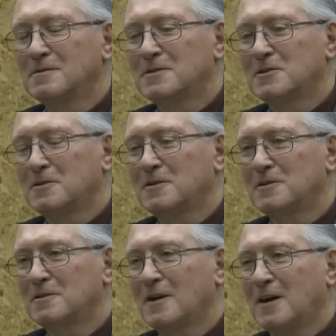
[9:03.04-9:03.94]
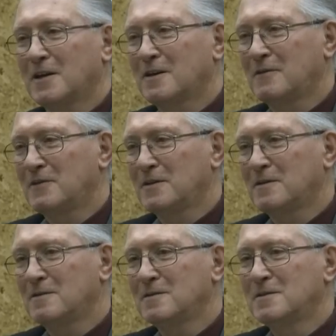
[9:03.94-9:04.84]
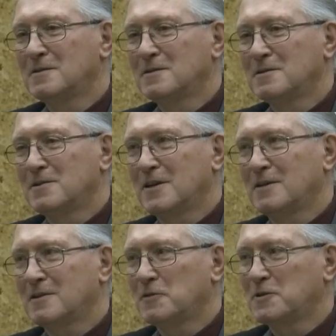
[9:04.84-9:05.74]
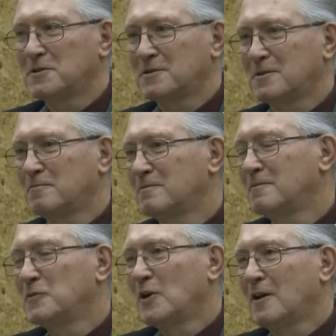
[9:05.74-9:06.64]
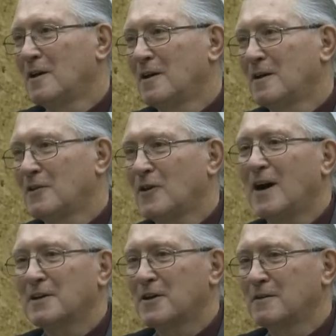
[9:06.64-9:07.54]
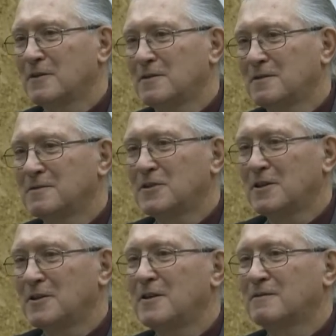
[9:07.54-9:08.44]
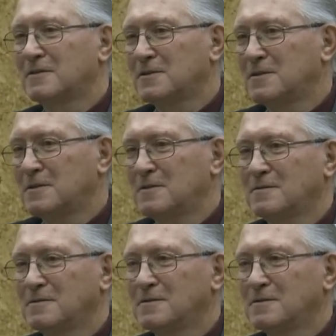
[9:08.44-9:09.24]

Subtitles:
so as I could feel that there was some thought given to the differences